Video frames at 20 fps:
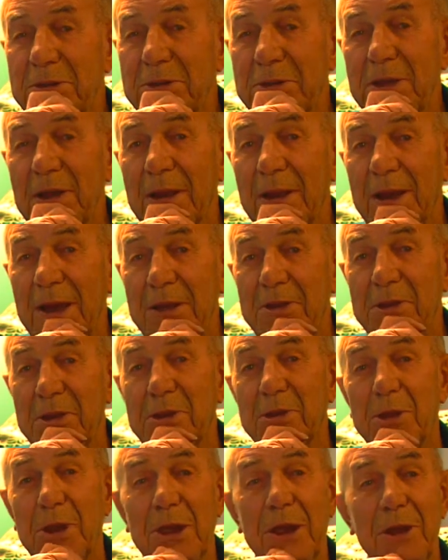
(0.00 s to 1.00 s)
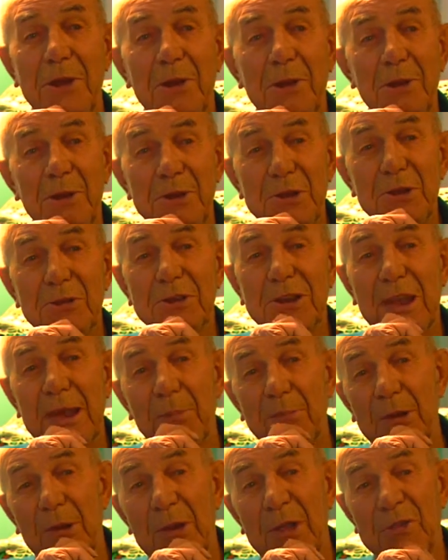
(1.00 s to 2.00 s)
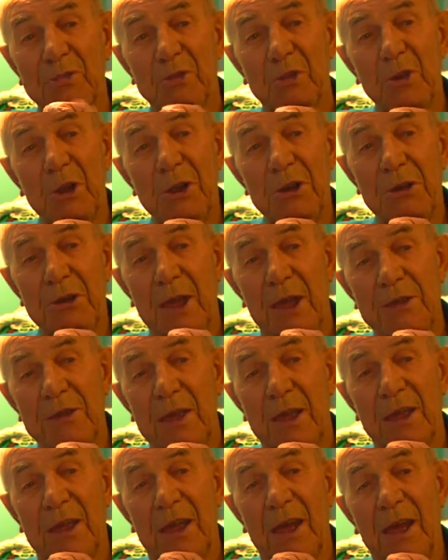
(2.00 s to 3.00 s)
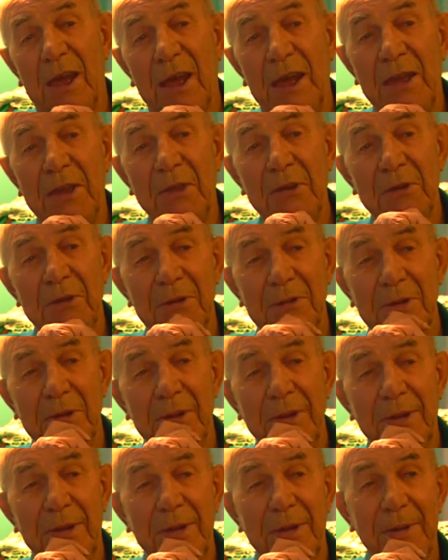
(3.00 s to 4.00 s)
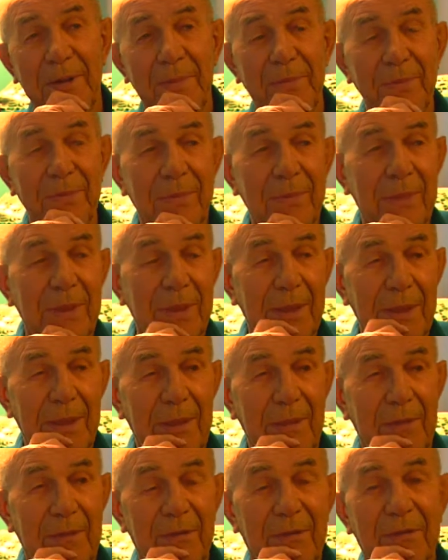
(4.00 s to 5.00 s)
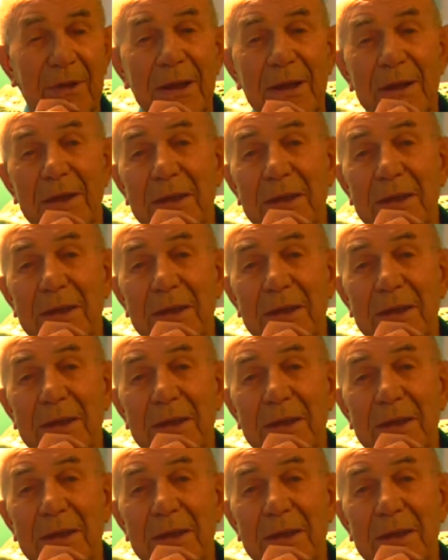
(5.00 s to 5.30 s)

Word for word: she liked, she stayed there and just kept staring at that guy, you know. Finally,